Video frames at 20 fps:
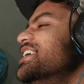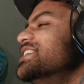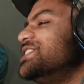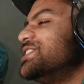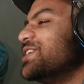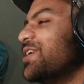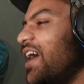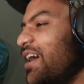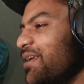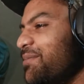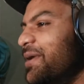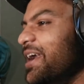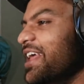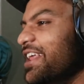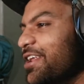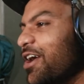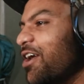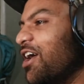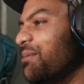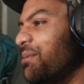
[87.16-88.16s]
So
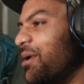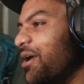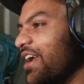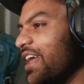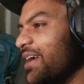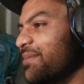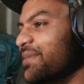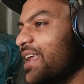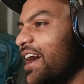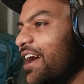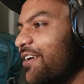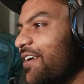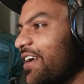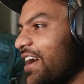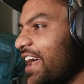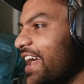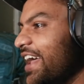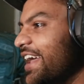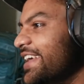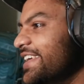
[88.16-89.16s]
everybody know about him now,
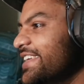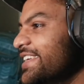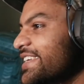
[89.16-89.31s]
okay.